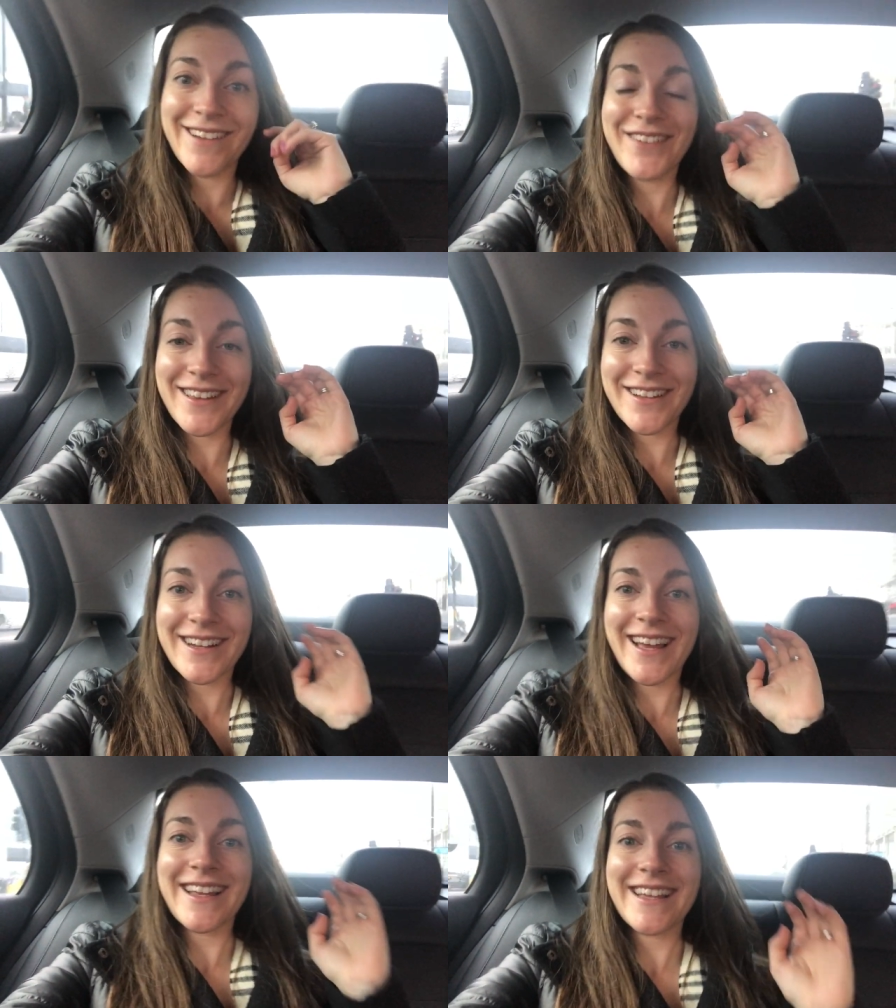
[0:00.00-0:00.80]
on whether or
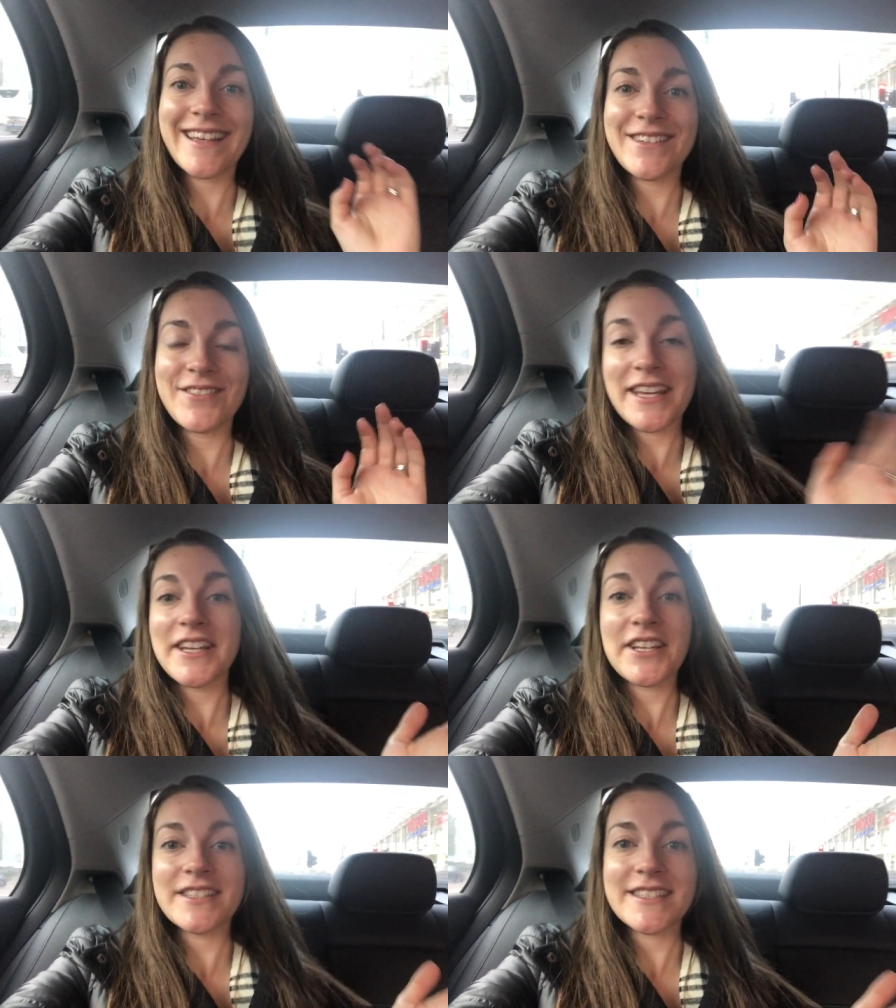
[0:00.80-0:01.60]
not I even get
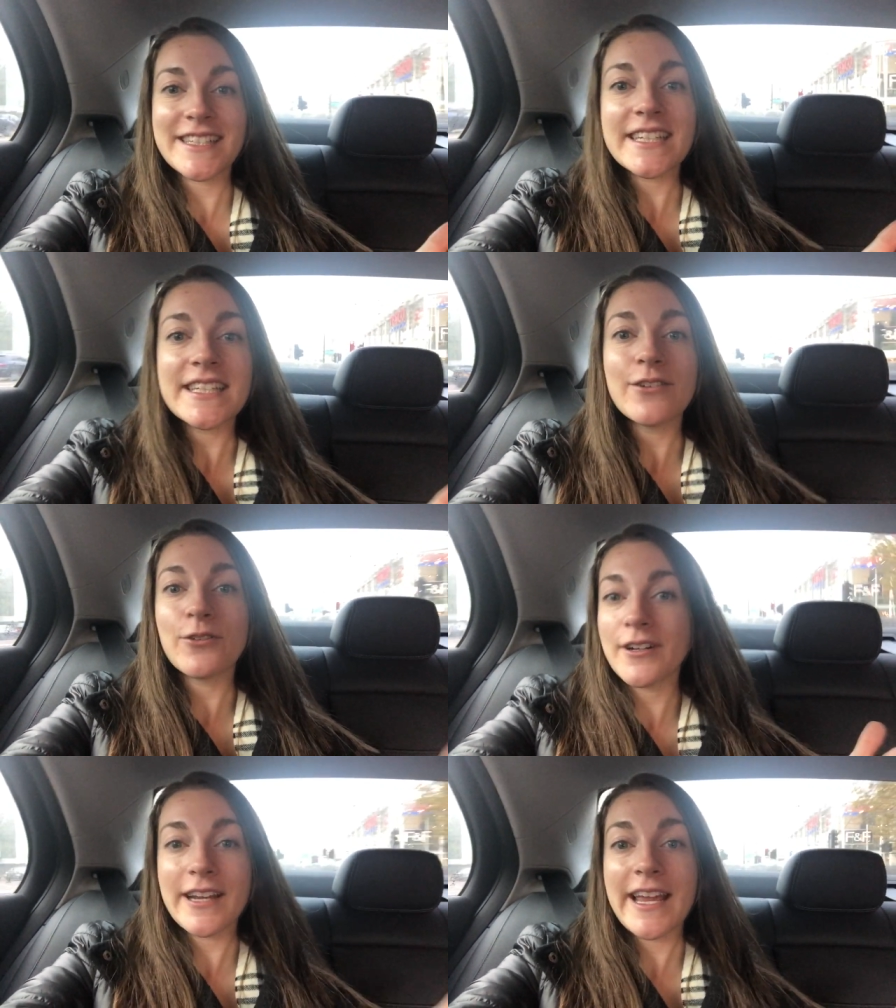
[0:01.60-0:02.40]
a good seat
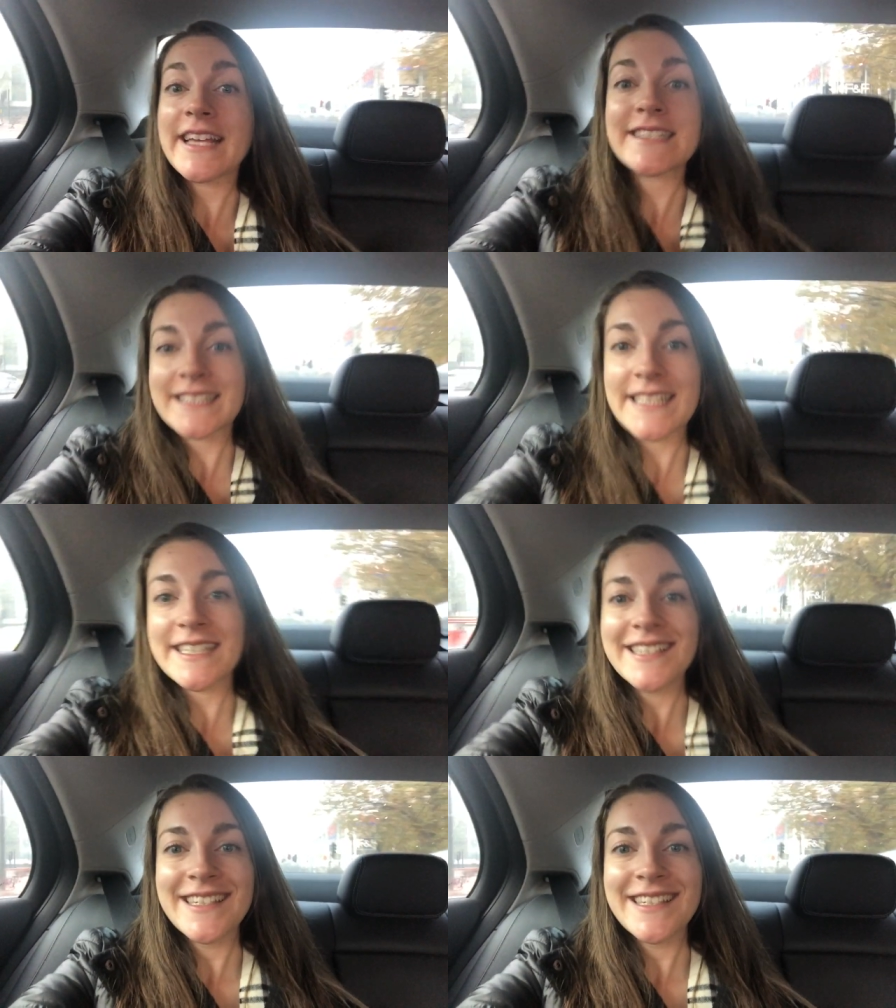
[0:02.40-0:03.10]
or a seat.